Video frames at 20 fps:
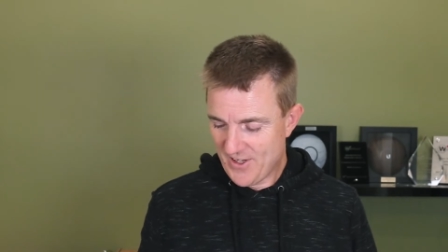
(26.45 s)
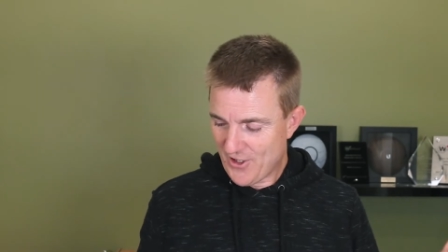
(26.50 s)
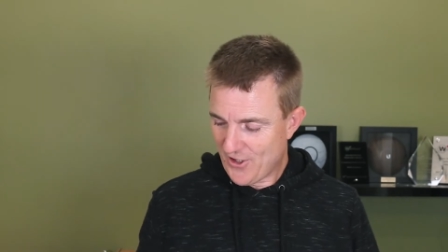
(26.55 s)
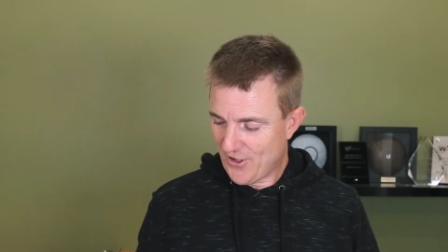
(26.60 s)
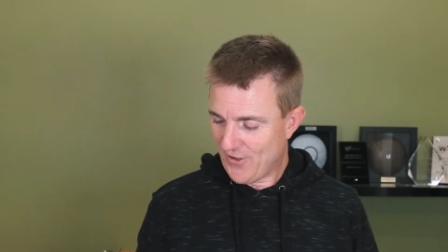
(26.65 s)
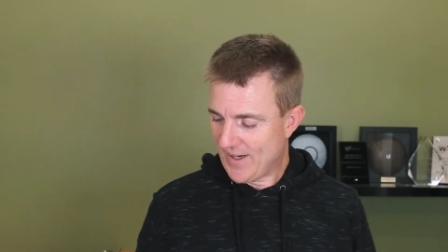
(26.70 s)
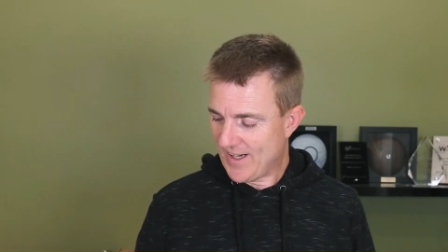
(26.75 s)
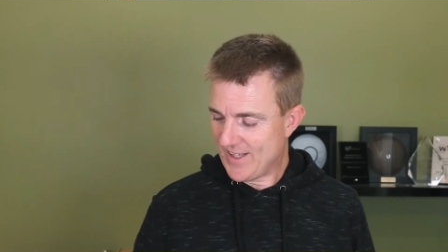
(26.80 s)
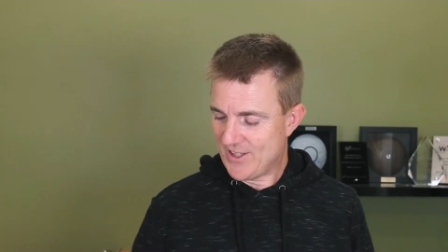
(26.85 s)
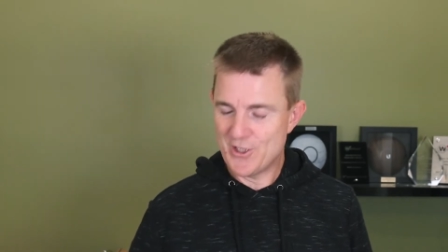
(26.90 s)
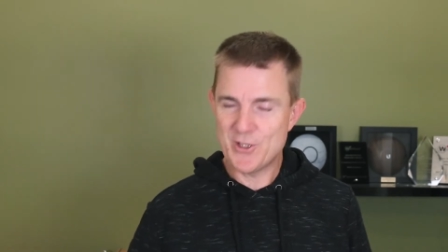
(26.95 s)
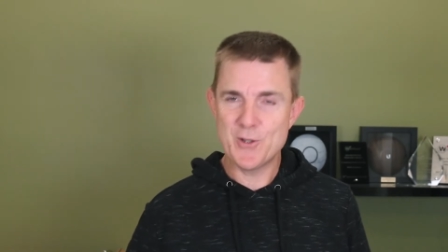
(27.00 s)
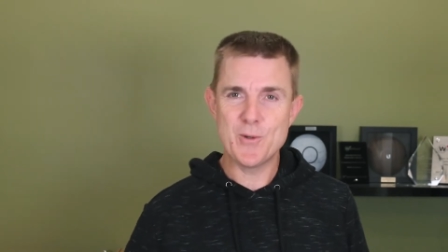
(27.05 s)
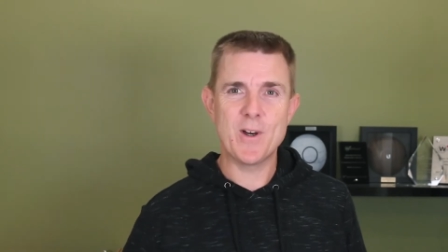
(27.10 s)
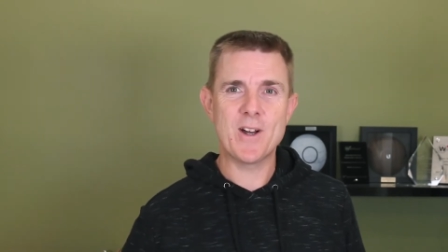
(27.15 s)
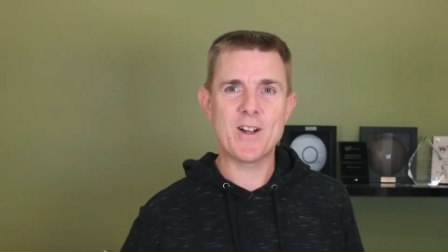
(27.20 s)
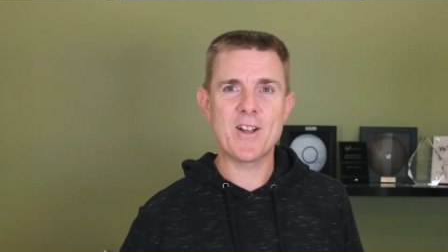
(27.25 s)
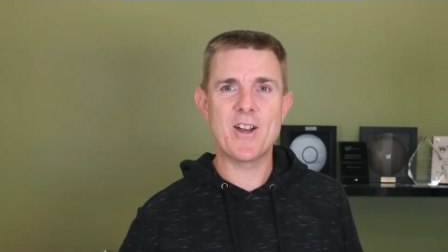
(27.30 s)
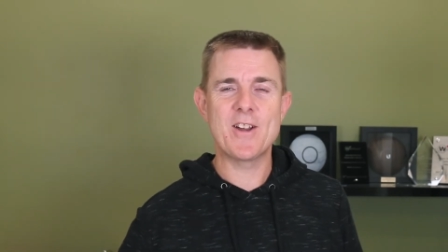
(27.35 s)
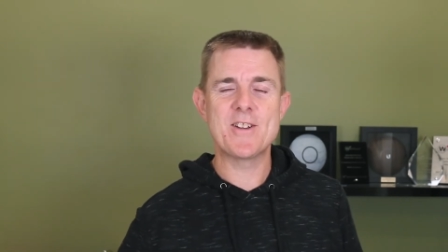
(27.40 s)
All right, you
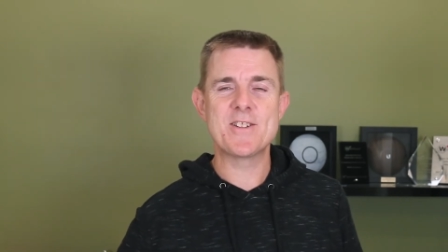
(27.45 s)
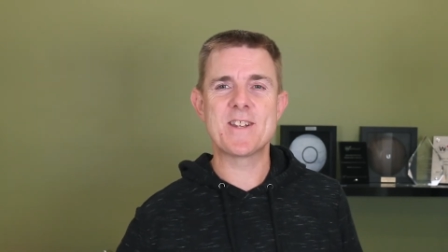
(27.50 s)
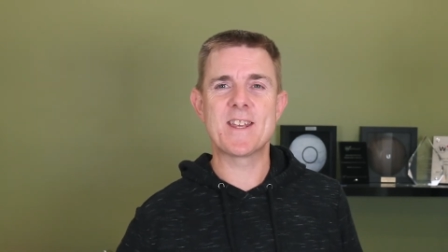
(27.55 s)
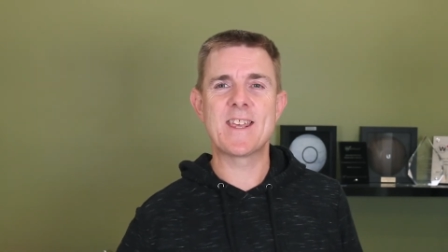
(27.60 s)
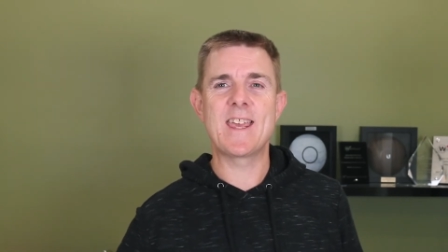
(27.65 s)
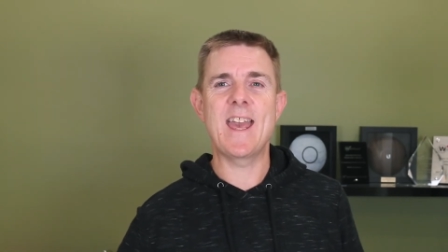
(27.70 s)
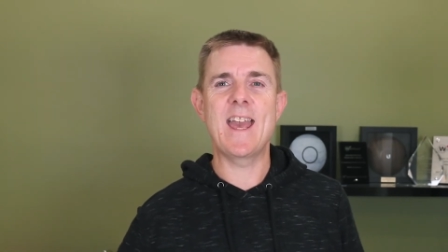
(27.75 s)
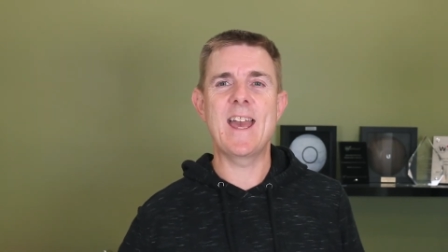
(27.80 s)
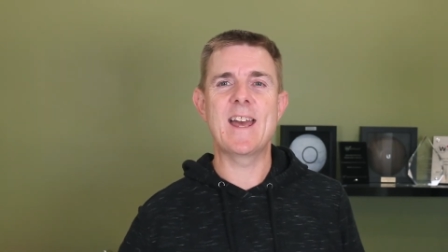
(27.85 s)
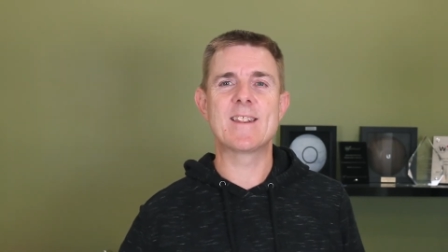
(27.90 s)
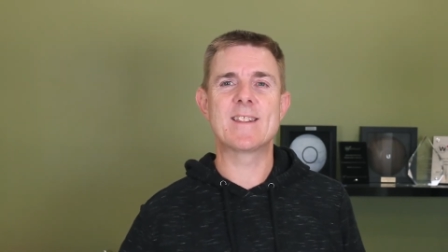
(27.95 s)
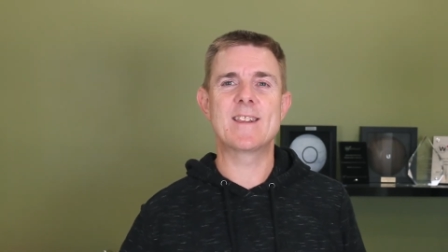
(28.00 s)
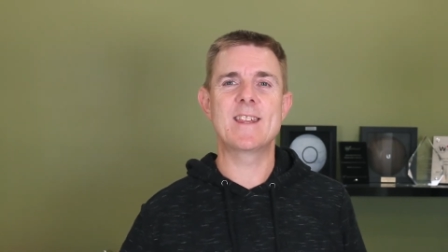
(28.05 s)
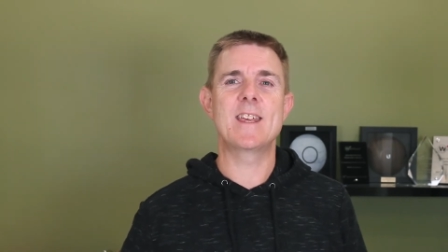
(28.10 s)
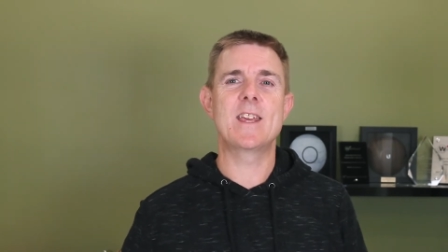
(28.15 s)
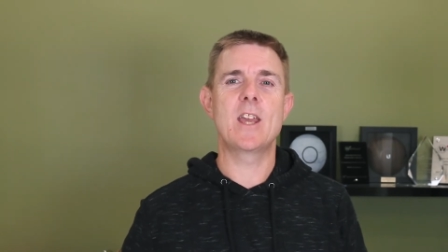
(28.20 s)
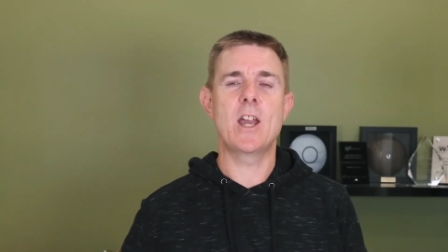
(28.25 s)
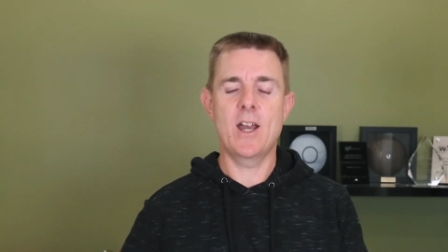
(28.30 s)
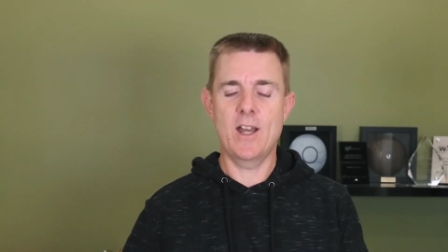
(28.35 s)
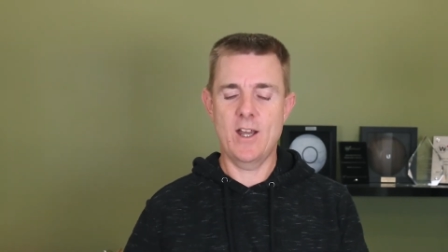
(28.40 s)
are going to get
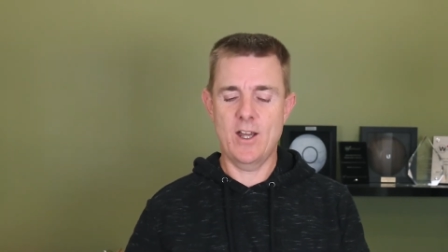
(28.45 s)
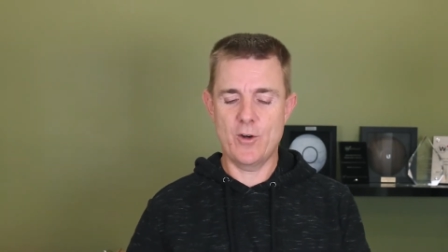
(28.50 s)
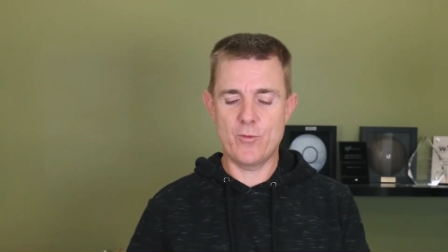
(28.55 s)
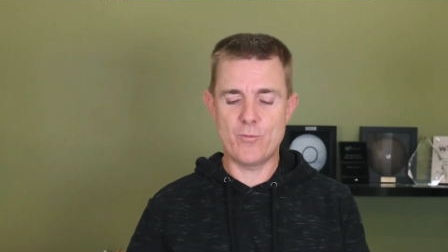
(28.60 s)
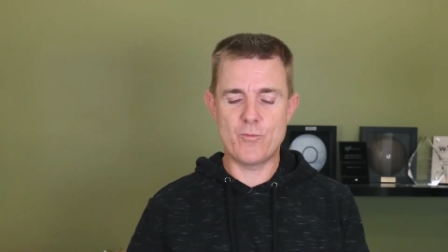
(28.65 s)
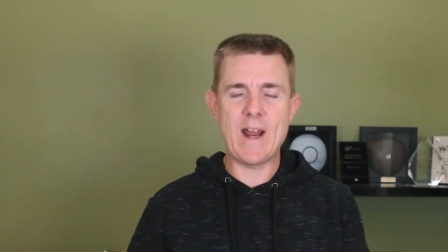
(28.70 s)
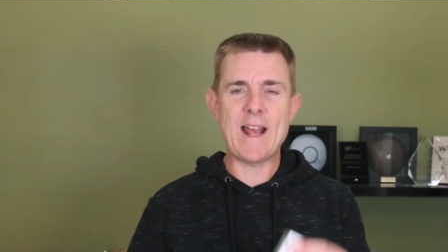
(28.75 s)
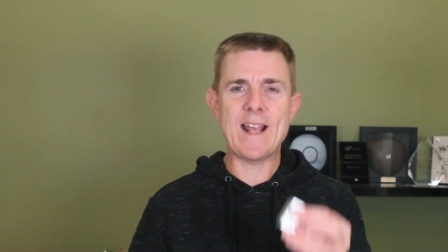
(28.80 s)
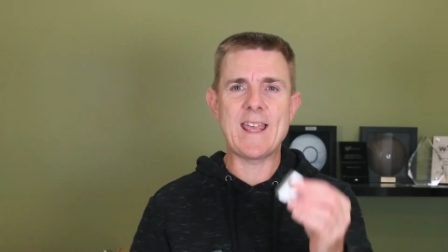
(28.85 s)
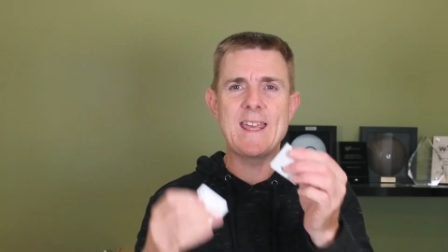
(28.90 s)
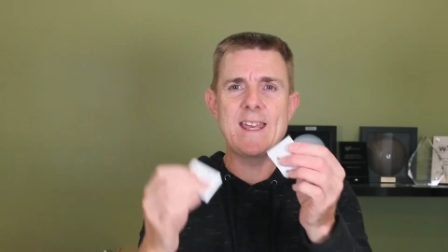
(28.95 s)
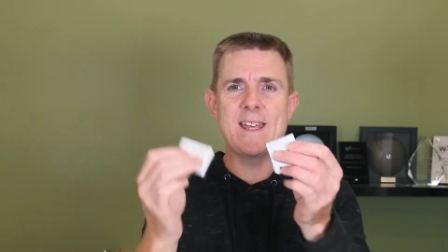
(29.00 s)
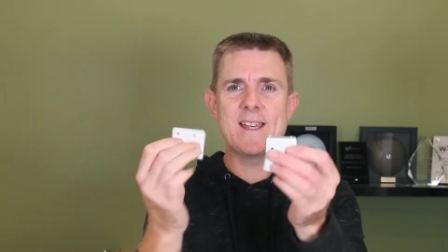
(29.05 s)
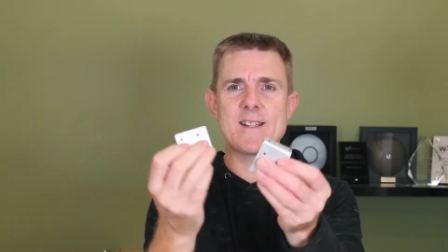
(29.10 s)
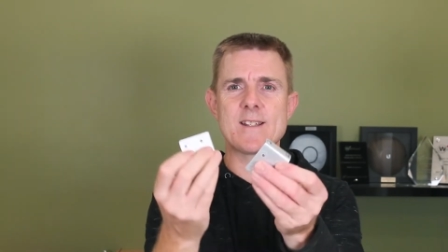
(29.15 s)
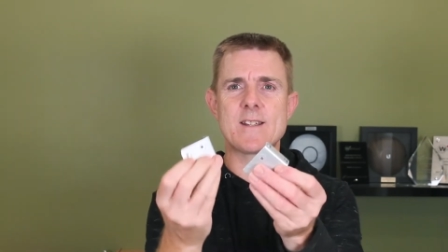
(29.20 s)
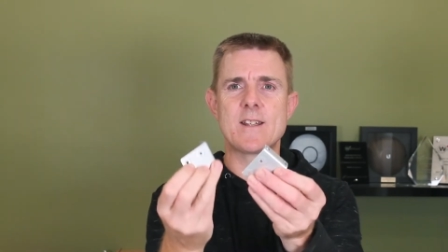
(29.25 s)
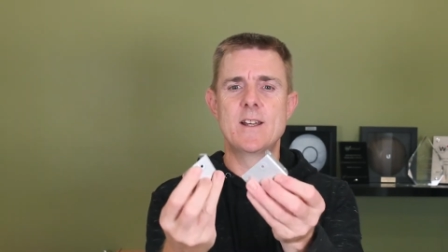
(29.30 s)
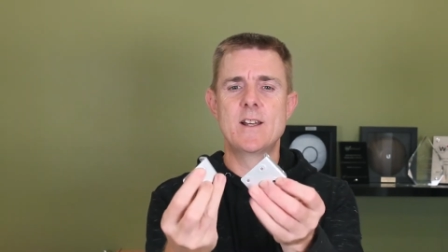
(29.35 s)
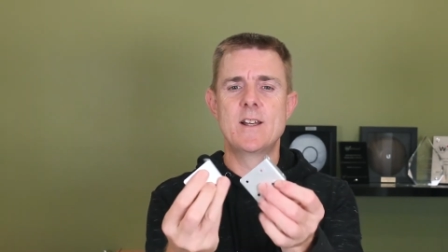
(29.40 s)
the rack
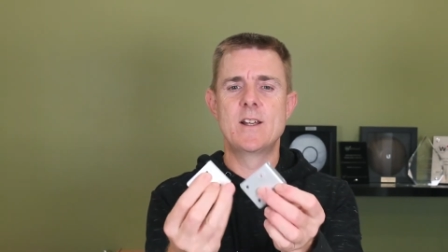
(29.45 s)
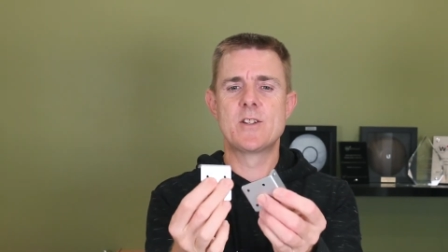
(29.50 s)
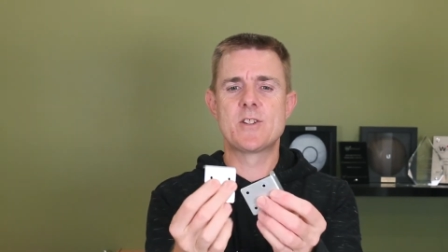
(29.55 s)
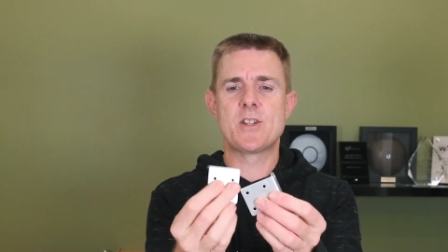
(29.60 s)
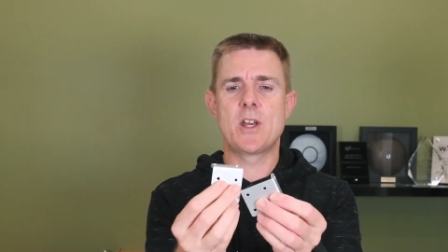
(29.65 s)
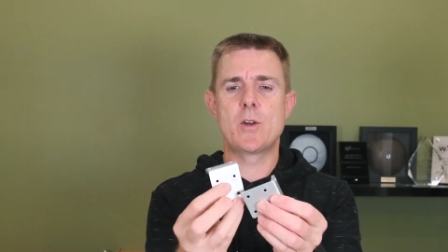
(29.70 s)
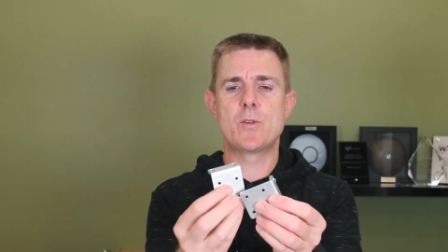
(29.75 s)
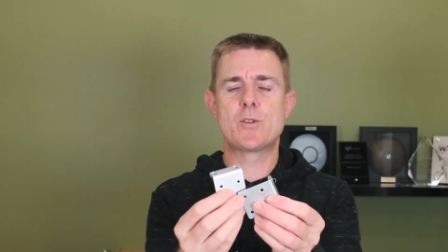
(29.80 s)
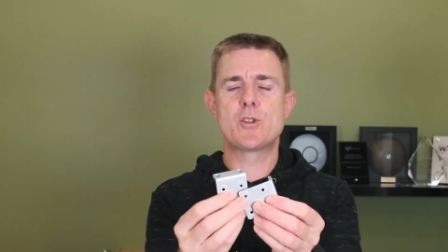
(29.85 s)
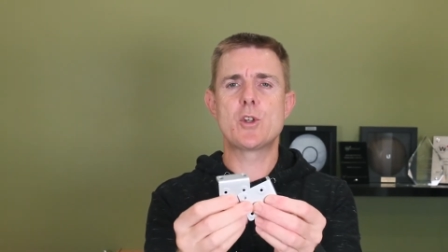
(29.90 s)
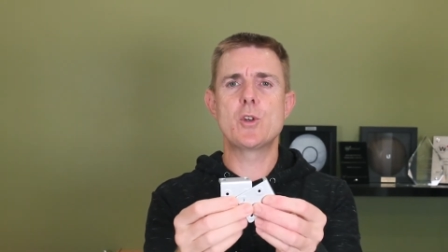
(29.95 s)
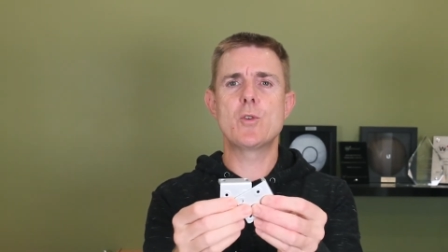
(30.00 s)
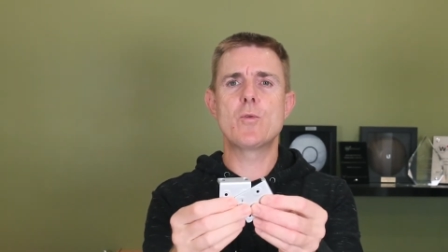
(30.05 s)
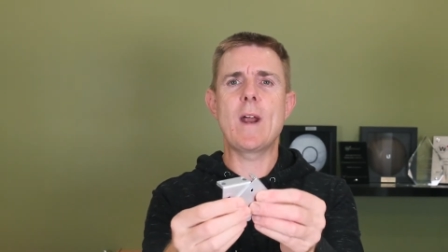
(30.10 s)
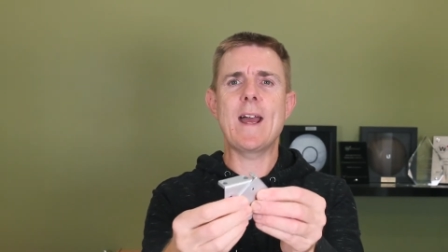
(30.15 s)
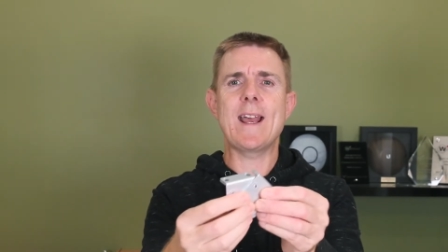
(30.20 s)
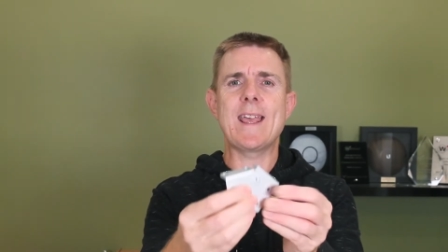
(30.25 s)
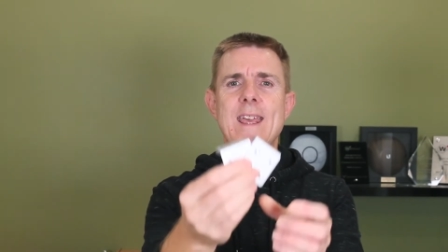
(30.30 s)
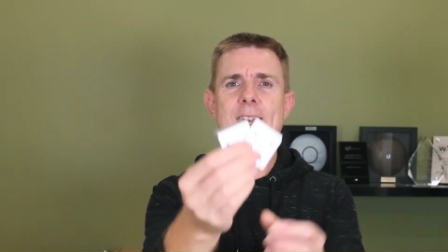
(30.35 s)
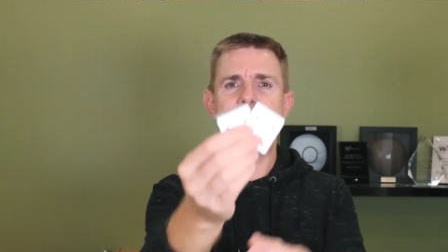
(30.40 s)
ears. So two
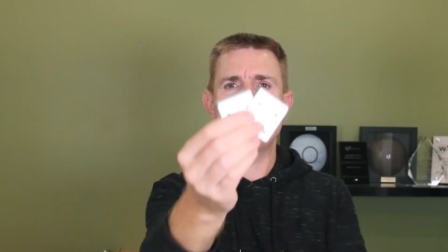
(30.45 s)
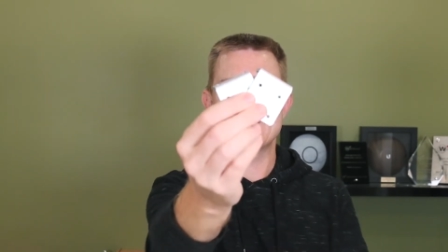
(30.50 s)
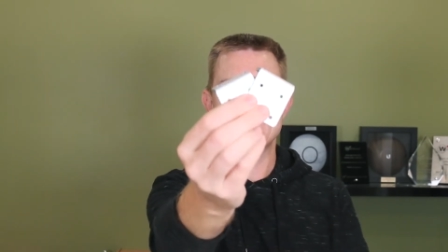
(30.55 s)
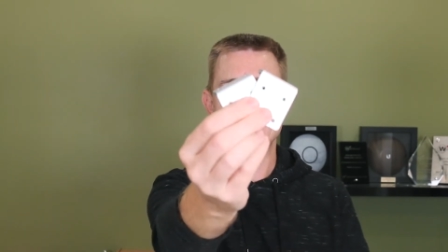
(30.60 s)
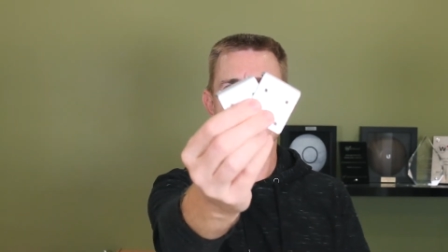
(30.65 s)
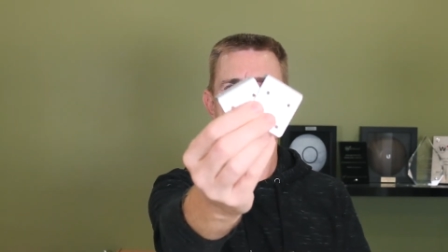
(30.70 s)
rack ears